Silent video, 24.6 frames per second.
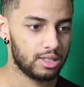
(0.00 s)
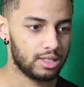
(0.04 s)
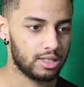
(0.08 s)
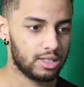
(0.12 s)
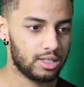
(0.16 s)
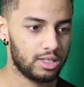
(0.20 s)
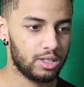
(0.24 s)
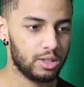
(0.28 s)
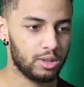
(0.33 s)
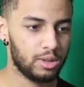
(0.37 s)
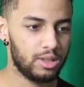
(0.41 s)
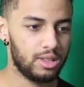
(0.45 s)

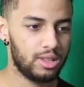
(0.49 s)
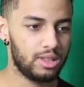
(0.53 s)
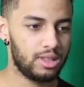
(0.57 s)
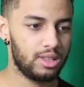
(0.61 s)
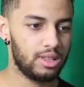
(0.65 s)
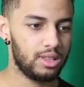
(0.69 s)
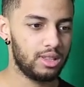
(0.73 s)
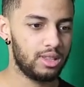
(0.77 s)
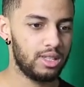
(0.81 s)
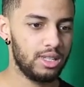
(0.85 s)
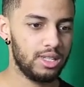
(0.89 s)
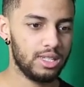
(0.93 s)
So
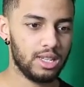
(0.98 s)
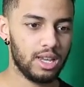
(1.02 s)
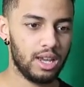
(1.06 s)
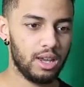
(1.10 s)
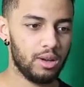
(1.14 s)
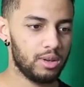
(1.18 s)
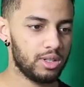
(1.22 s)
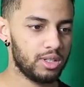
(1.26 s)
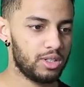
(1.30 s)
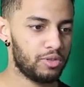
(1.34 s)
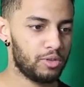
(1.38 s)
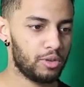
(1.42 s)
this
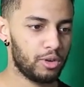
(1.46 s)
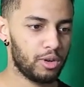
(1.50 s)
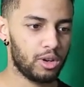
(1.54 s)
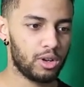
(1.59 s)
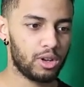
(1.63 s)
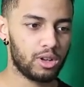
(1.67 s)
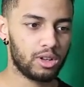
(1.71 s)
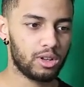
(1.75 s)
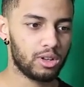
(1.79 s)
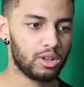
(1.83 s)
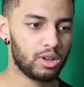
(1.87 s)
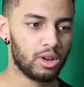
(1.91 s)
guy was for
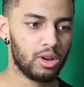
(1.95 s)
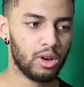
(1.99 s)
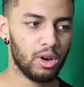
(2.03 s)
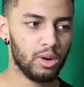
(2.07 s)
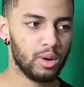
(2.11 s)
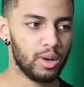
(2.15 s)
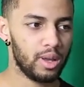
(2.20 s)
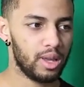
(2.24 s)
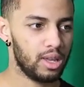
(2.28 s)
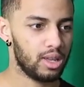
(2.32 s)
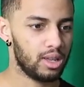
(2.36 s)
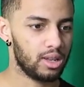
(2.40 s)

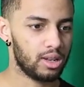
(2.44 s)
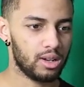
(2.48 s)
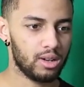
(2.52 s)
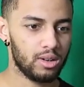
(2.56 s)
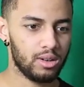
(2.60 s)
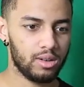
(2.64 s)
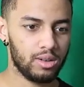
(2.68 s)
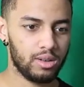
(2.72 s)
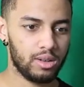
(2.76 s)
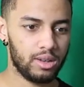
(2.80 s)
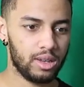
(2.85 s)
going, no?